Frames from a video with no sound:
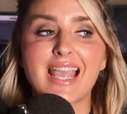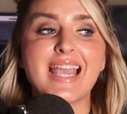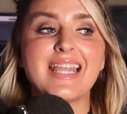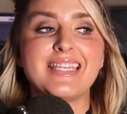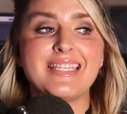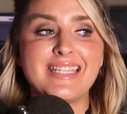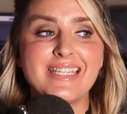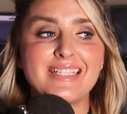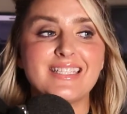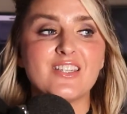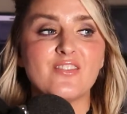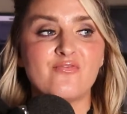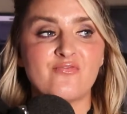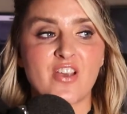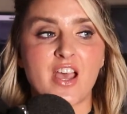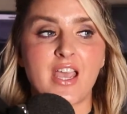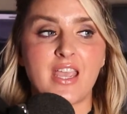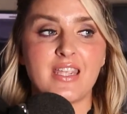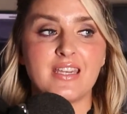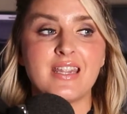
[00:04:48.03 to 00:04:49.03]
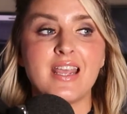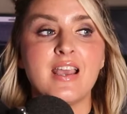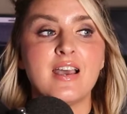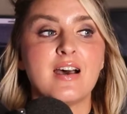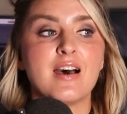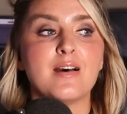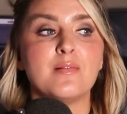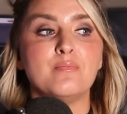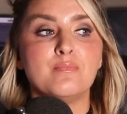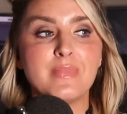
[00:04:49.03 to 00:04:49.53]
I need to find
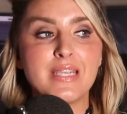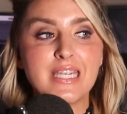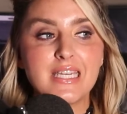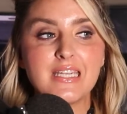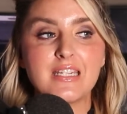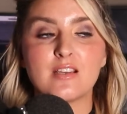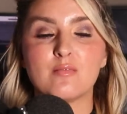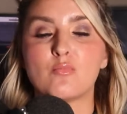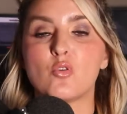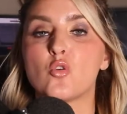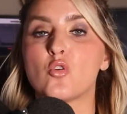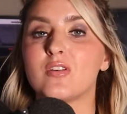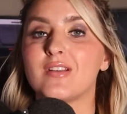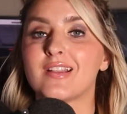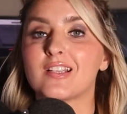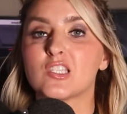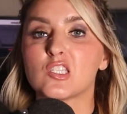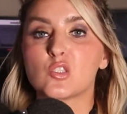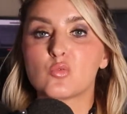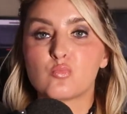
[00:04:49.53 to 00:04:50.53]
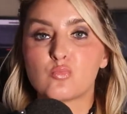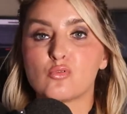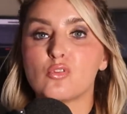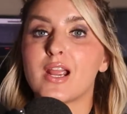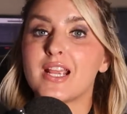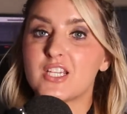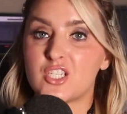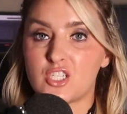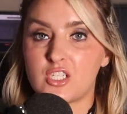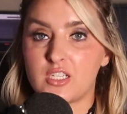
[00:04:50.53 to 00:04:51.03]
a medium or an
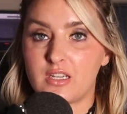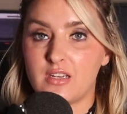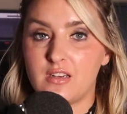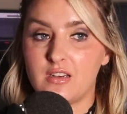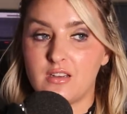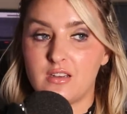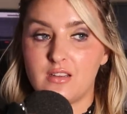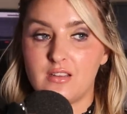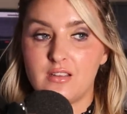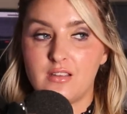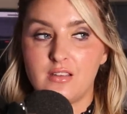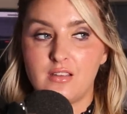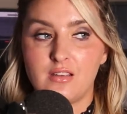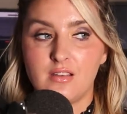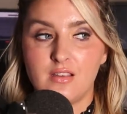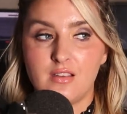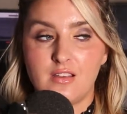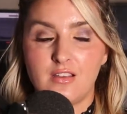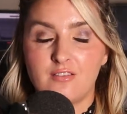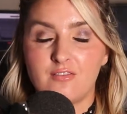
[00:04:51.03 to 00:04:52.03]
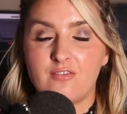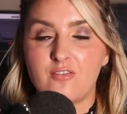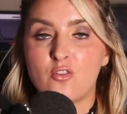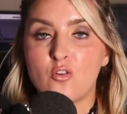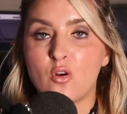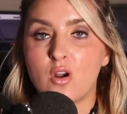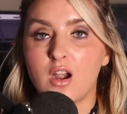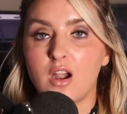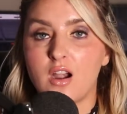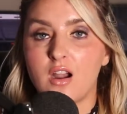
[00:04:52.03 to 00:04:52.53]
expression
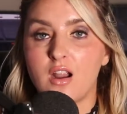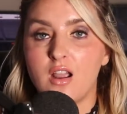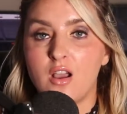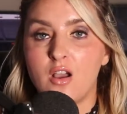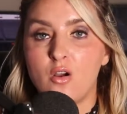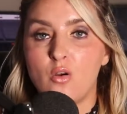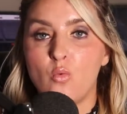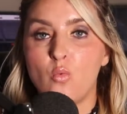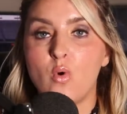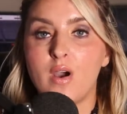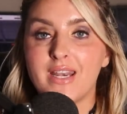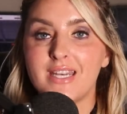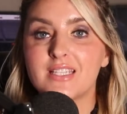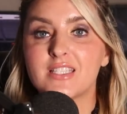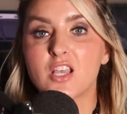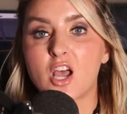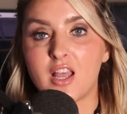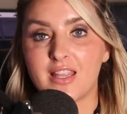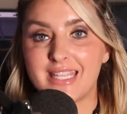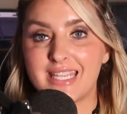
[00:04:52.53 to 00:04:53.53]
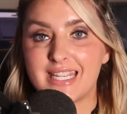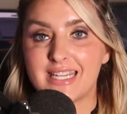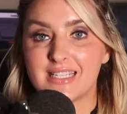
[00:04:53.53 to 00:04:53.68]
for what is on the